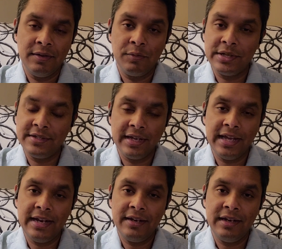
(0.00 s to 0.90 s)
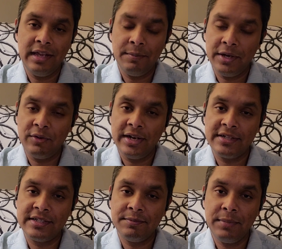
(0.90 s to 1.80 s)
Once again,
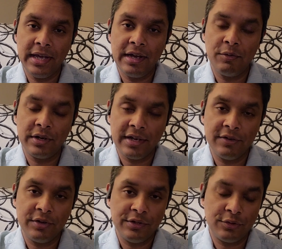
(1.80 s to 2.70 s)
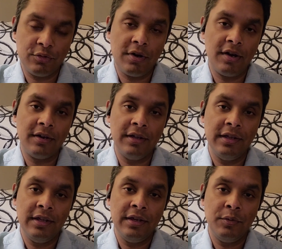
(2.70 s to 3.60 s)
immigrants make our country strong.
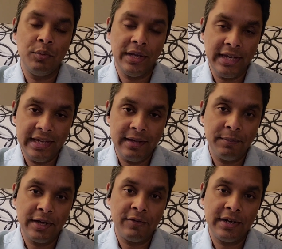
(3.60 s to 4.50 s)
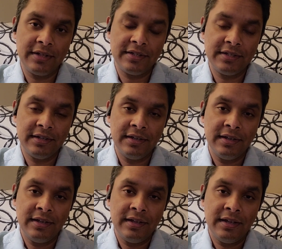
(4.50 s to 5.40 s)
We need immigrants.
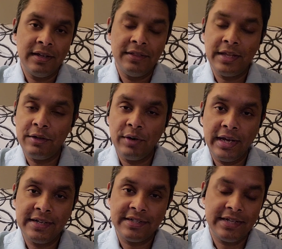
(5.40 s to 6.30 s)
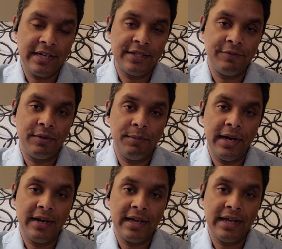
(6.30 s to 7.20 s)
The United States of
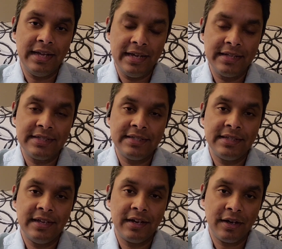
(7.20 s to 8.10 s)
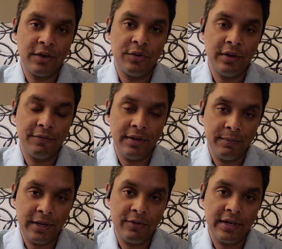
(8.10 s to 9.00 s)
America is a country of
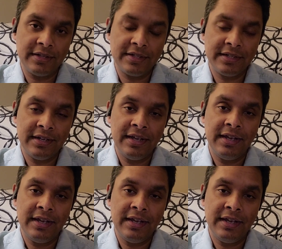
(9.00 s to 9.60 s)
immigrants,